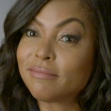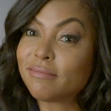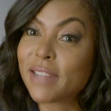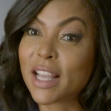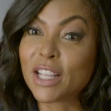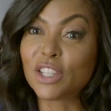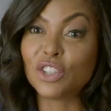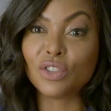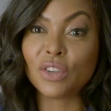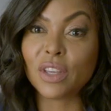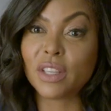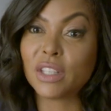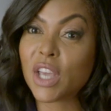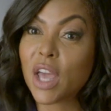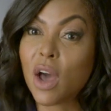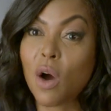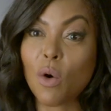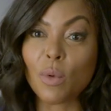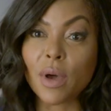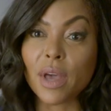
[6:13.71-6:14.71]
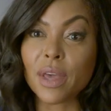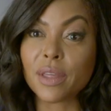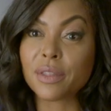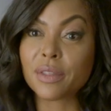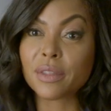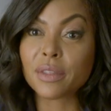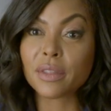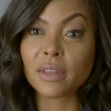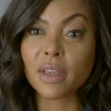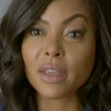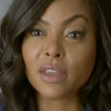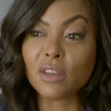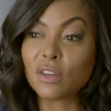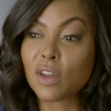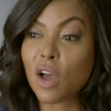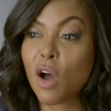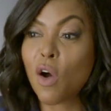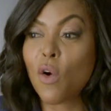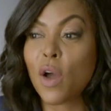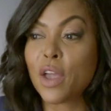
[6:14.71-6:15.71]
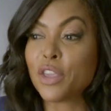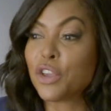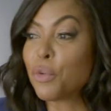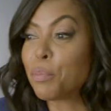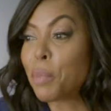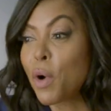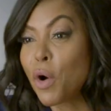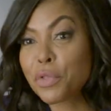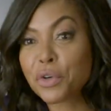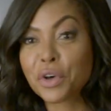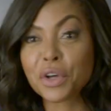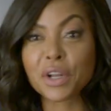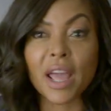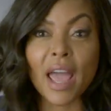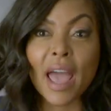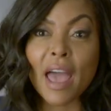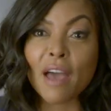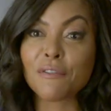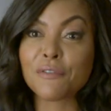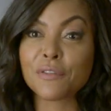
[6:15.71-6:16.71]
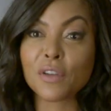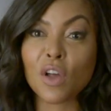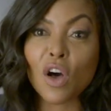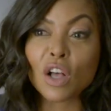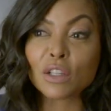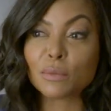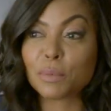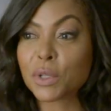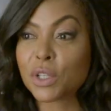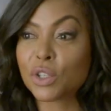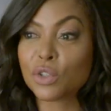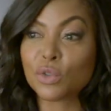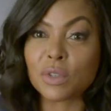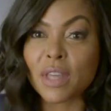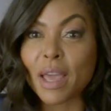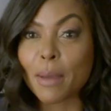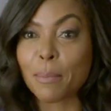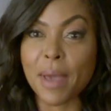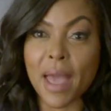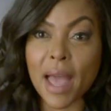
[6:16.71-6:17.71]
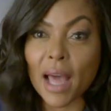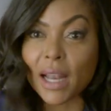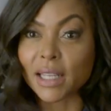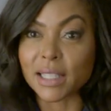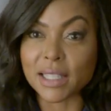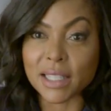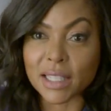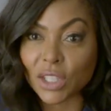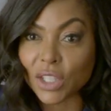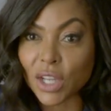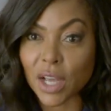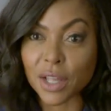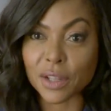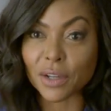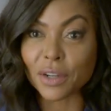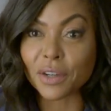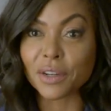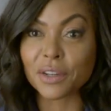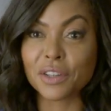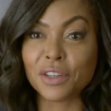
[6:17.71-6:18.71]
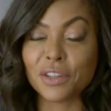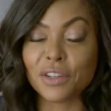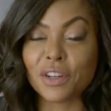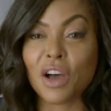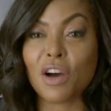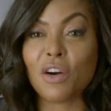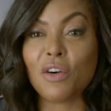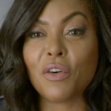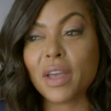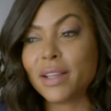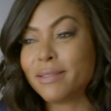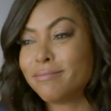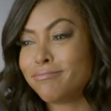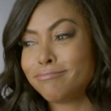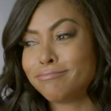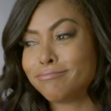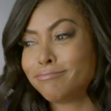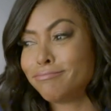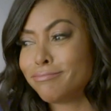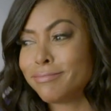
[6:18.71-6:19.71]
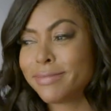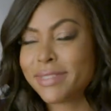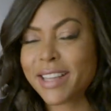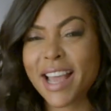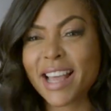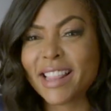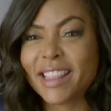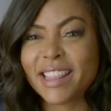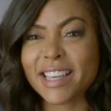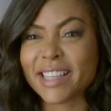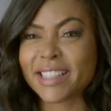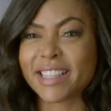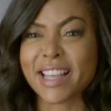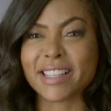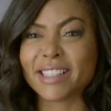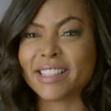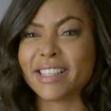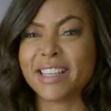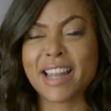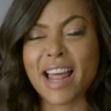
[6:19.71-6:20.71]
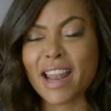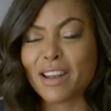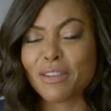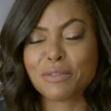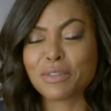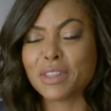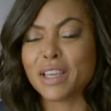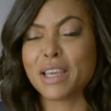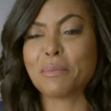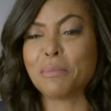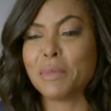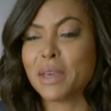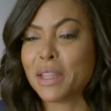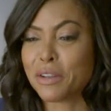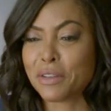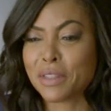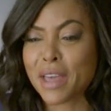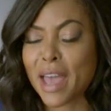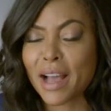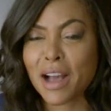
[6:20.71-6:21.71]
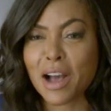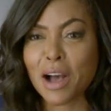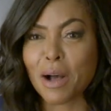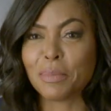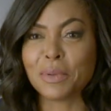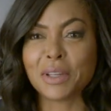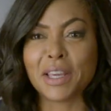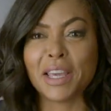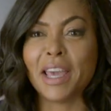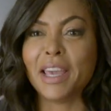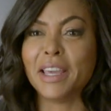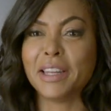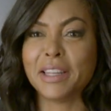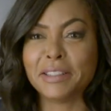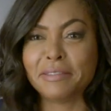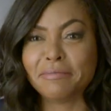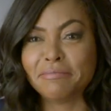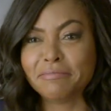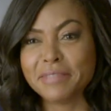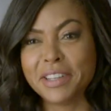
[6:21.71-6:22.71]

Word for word: that you gel with, you know, and you're both gonna have flaws, but do they balance each other, you know? And I think that's it. I don't think men are that complicated.